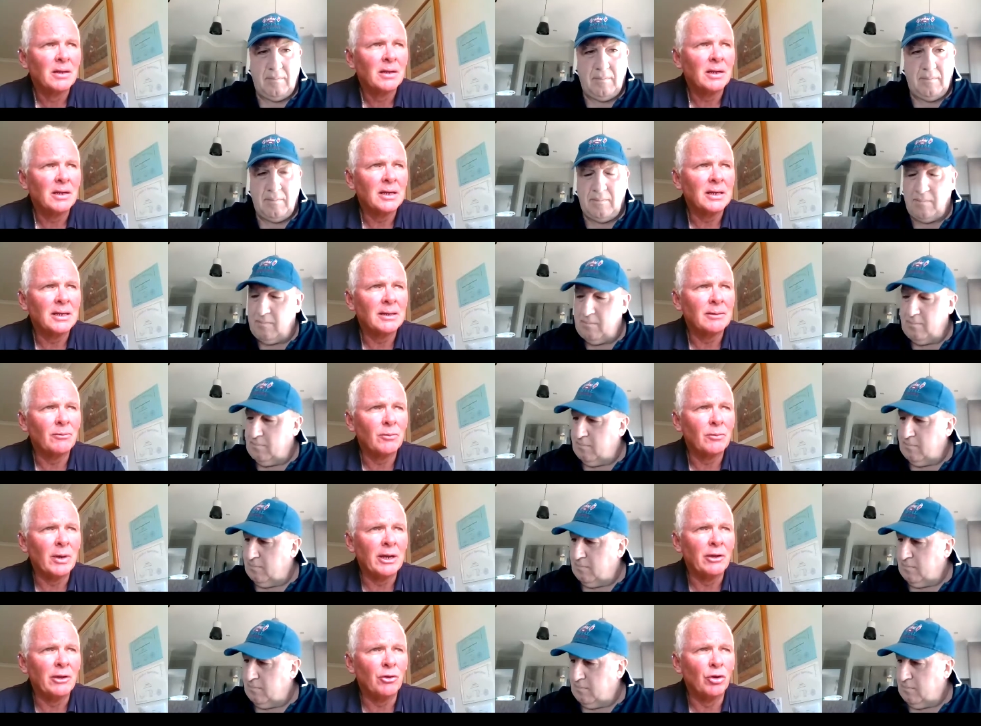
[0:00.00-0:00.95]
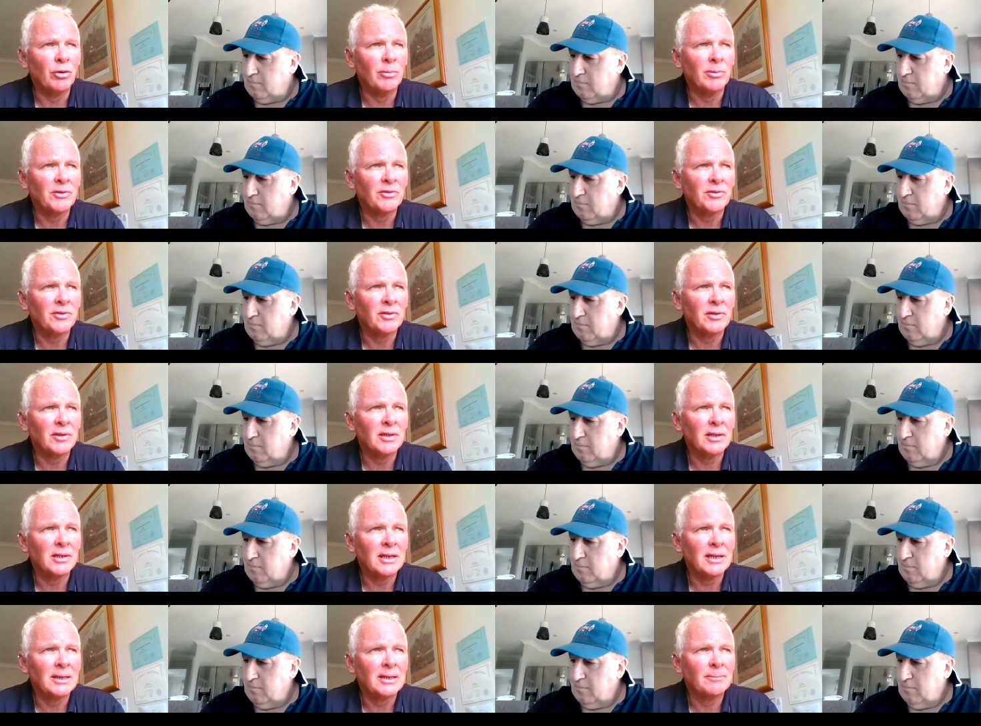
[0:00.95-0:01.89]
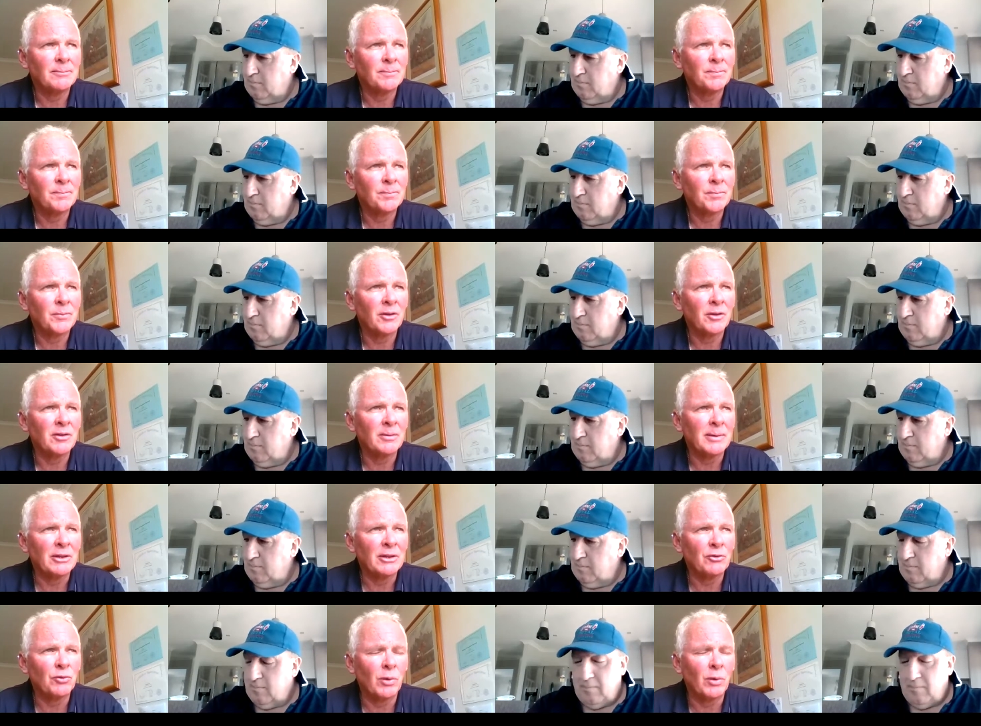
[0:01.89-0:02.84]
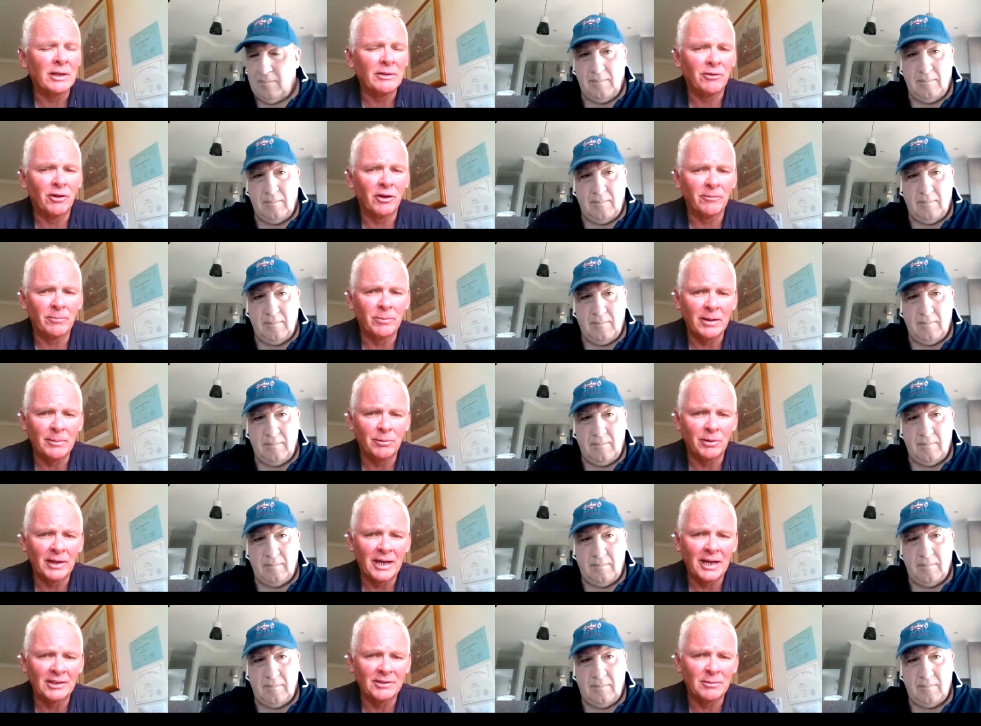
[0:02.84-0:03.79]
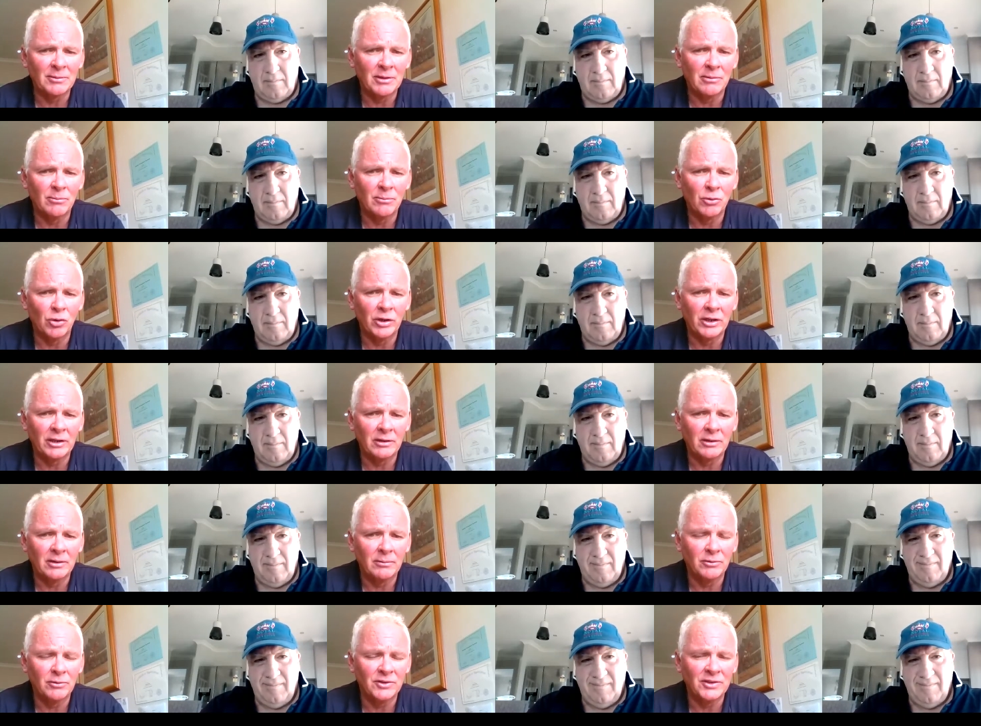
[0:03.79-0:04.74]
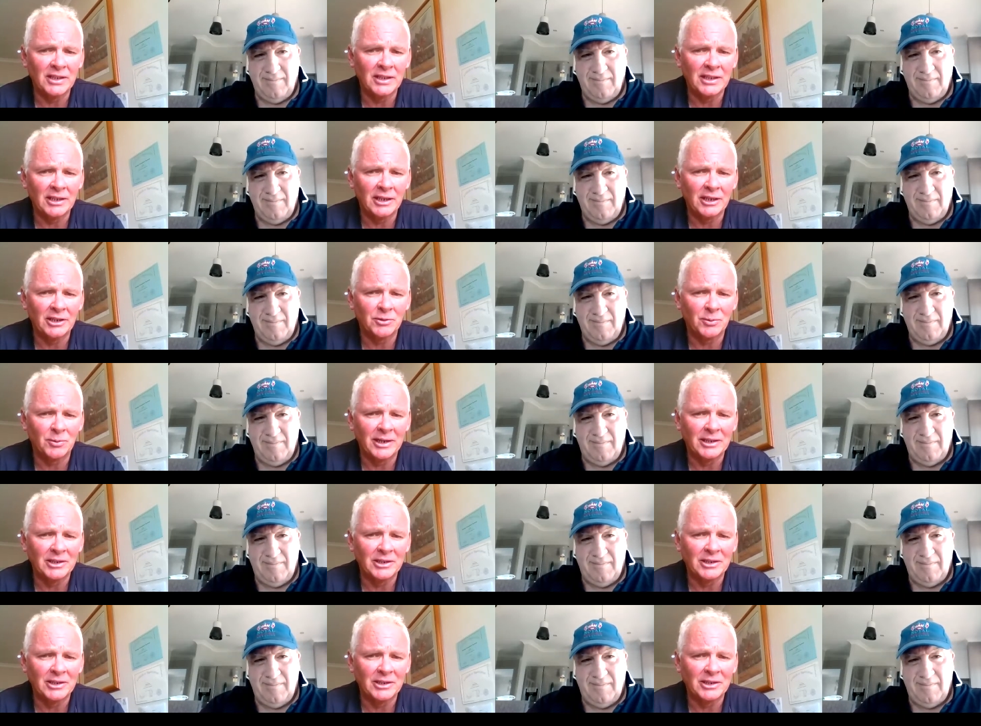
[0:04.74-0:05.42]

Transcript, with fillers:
Speaker 1: uh, ran enormous. And um, I think about twenty-five people asked me in the morning, was he any each way